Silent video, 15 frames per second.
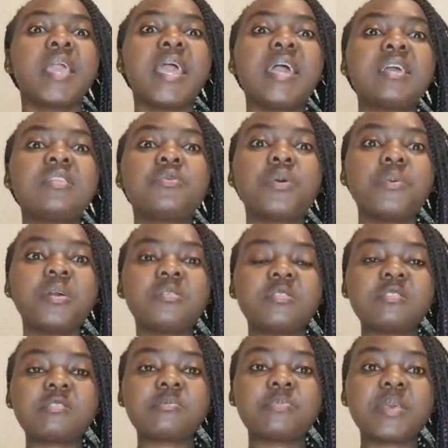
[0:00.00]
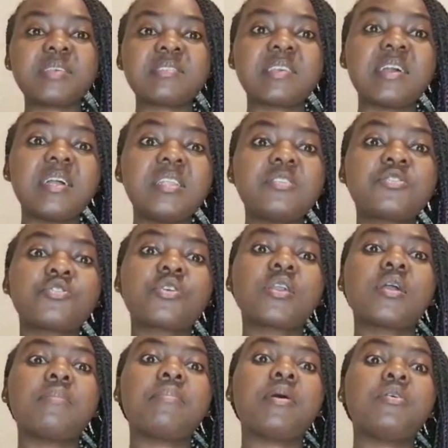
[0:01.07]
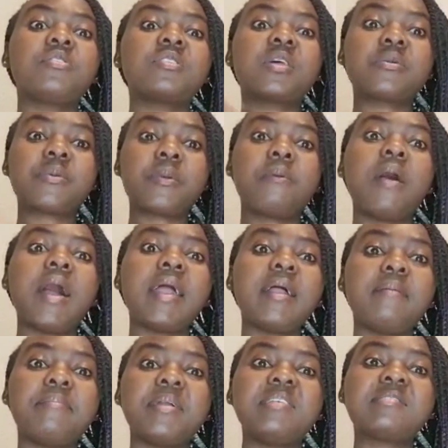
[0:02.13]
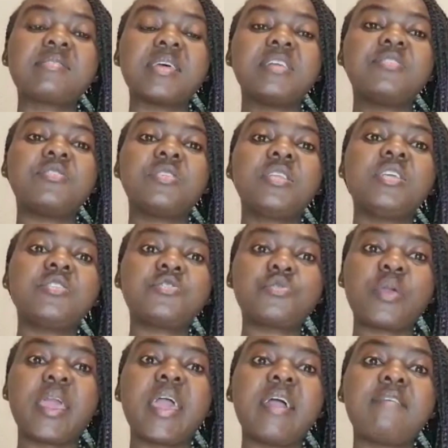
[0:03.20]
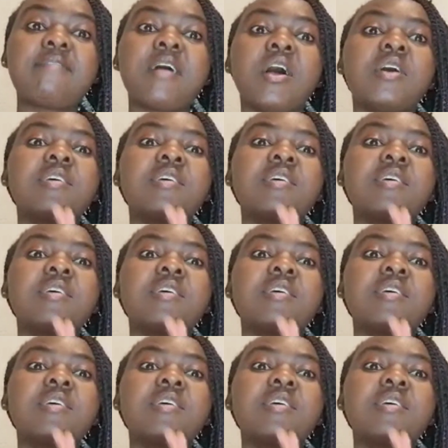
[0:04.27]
and we were just basically talking about the requirements that you need to have